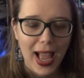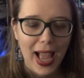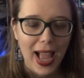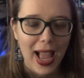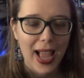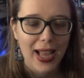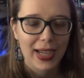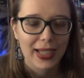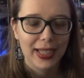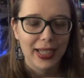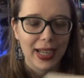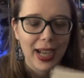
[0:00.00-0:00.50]

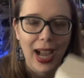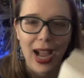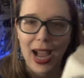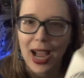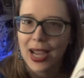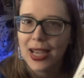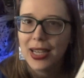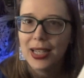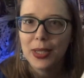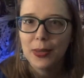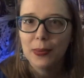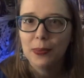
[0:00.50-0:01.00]
and
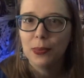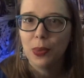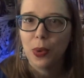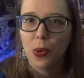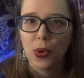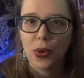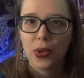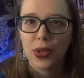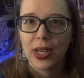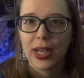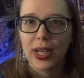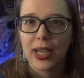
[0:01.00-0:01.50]
kind of
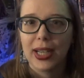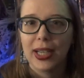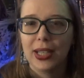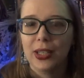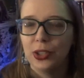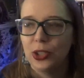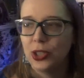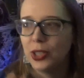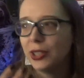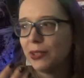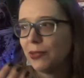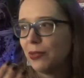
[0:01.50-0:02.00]
boring
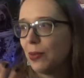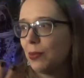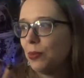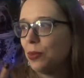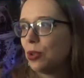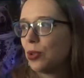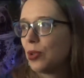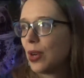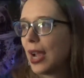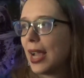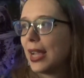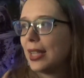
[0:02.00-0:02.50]
just from
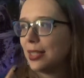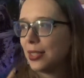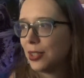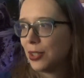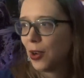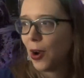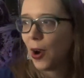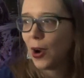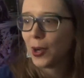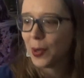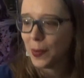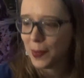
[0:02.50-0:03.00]
trying to
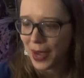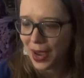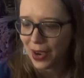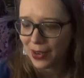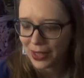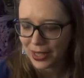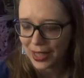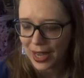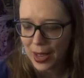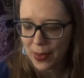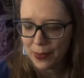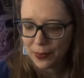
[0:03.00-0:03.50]
talk
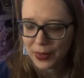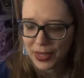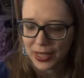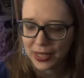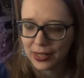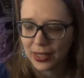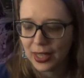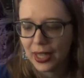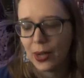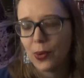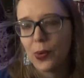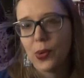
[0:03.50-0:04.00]
about it and be
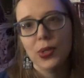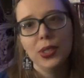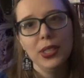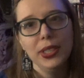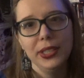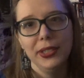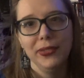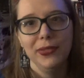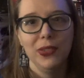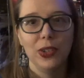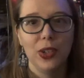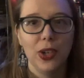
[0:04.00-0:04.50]
like, well,
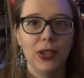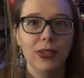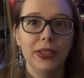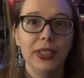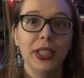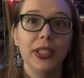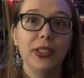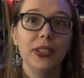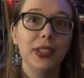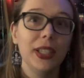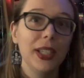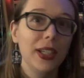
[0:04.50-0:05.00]
this involves
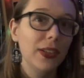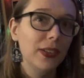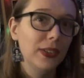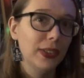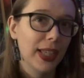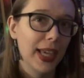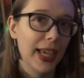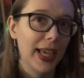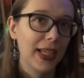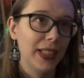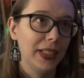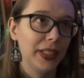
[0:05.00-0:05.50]
a legal
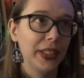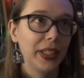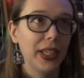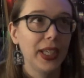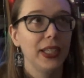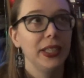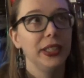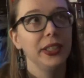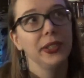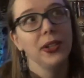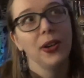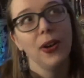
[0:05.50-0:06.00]
case
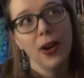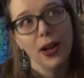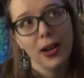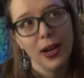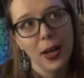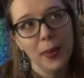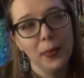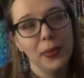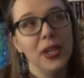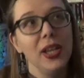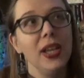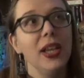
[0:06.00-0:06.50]
that is caught
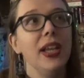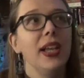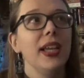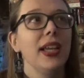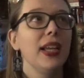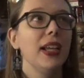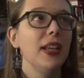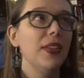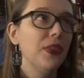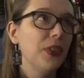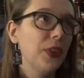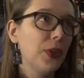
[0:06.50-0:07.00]
up
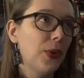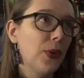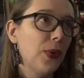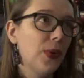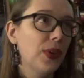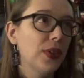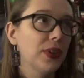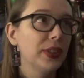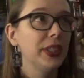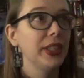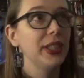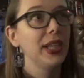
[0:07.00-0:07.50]
in the
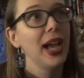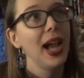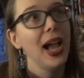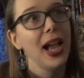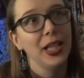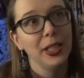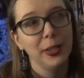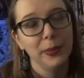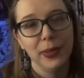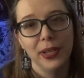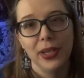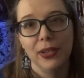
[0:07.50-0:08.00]
courts and
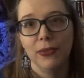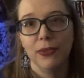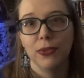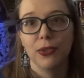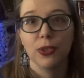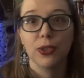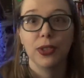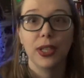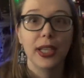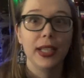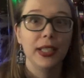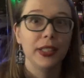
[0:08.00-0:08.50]
has been
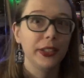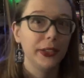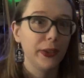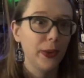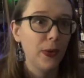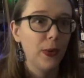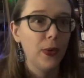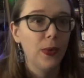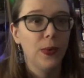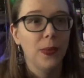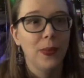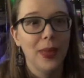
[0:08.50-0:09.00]
for like
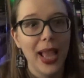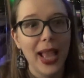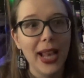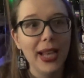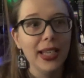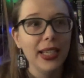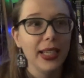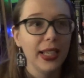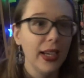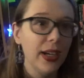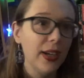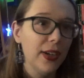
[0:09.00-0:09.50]
so
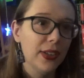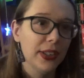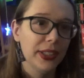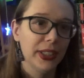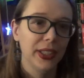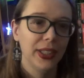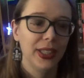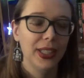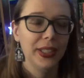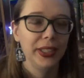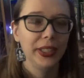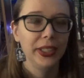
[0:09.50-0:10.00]
many years.
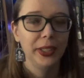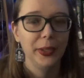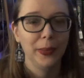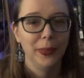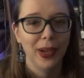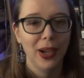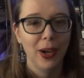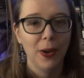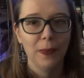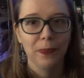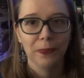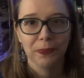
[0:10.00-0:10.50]
And this is
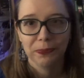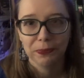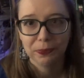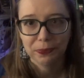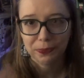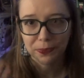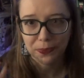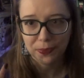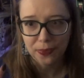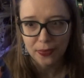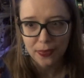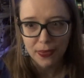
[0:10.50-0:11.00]
about
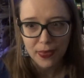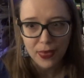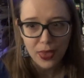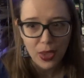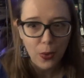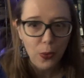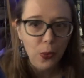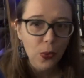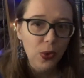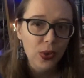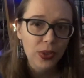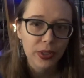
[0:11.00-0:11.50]

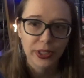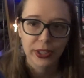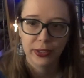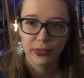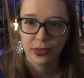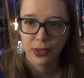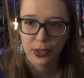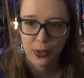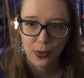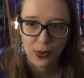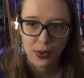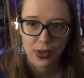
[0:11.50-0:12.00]
wards
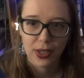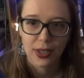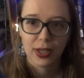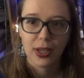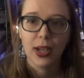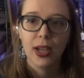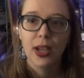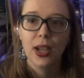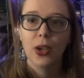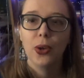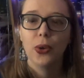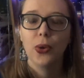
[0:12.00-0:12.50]
of the court
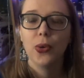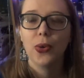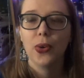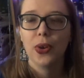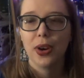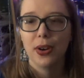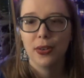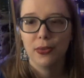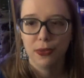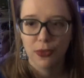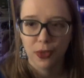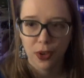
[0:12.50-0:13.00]
who are
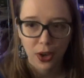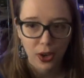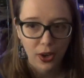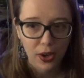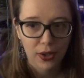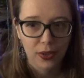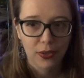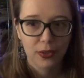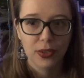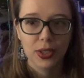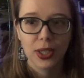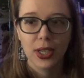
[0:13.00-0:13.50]

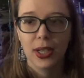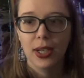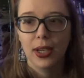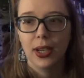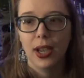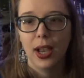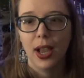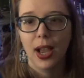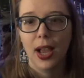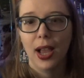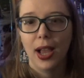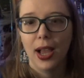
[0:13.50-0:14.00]
involved
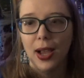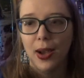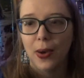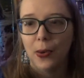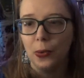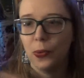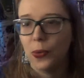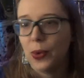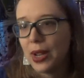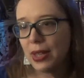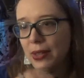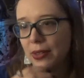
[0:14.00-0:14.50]

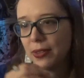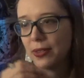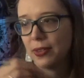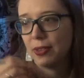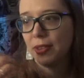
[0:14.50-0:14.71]
with